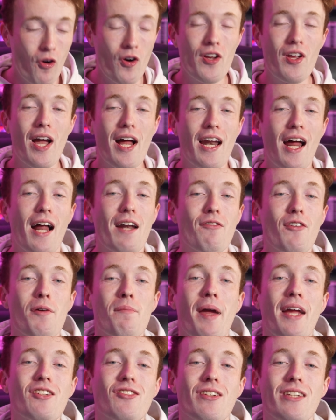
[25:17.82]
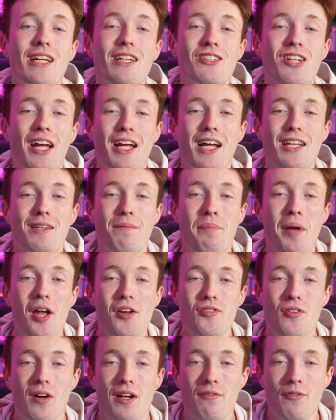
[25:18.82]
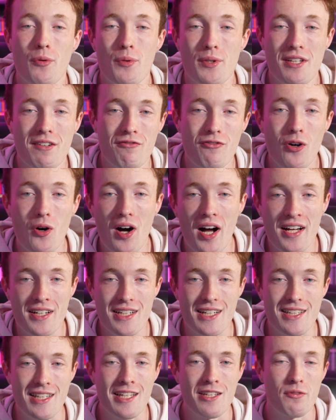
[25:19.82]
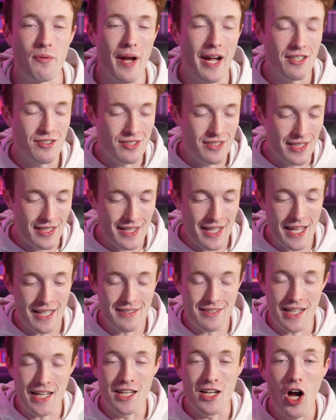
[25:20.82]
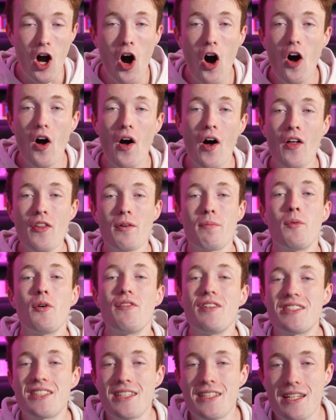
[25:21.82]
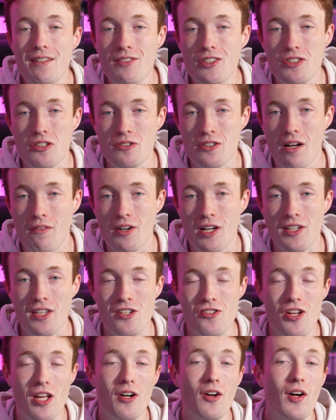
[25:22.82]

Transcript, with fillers: Before you head out of here, make sure that you check out the page Patreon if you want the full uncut linked reaction to this and all other movies and TV shows covered on the